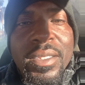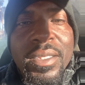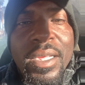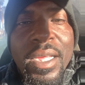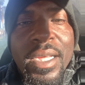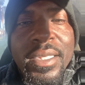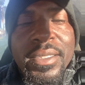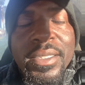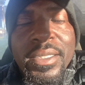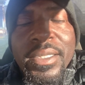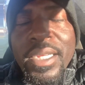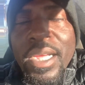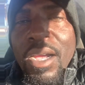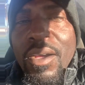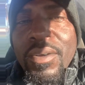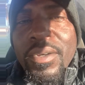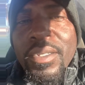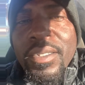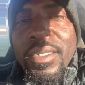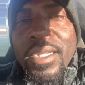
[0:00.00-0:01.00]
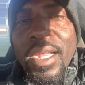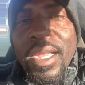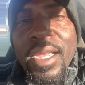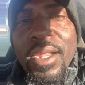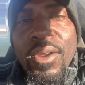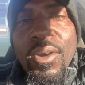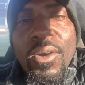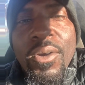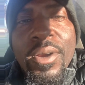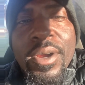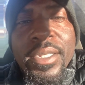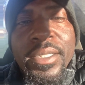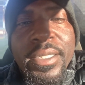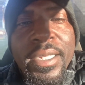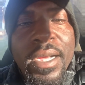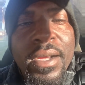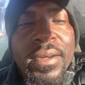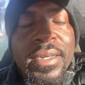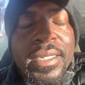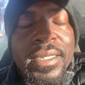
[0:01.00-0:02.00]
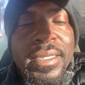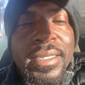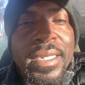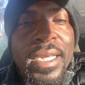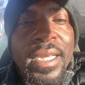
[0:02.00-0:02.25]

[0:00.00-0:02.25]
as a childhood, I had a hard childhood, and I